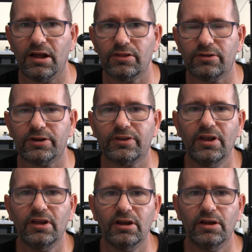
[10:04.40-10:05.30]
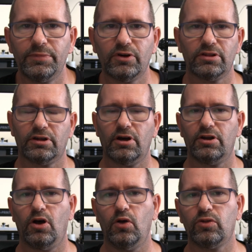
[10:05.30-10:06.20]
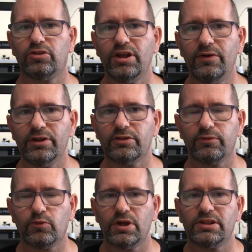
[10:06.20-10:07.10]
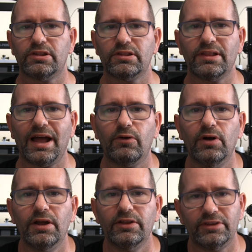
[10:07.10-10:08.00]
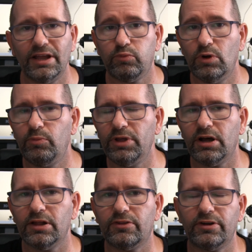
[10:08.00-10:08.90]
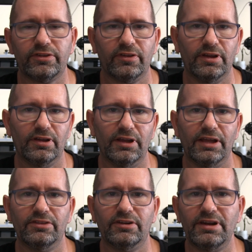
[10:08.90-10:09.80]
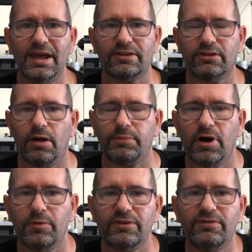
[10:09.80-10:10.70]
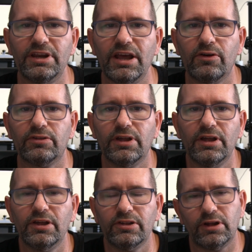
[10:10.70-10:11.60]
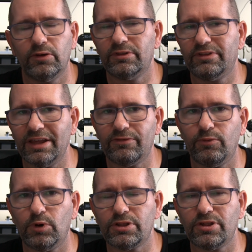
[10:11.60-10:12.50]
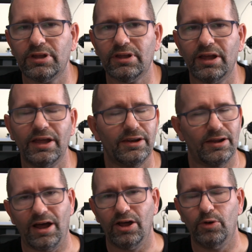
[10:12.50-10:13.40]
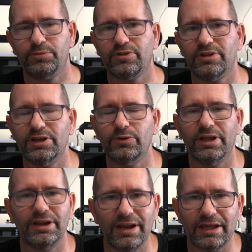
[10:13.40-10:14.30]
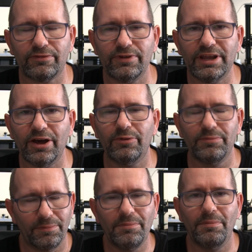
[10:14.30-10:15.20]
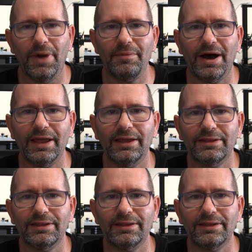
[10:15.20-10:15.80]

answered uh, because I got a whole series of questions now that will be answered uh, in the next upcoming videos. So thanks for watching and I hope to see you in the next video. Bye bye.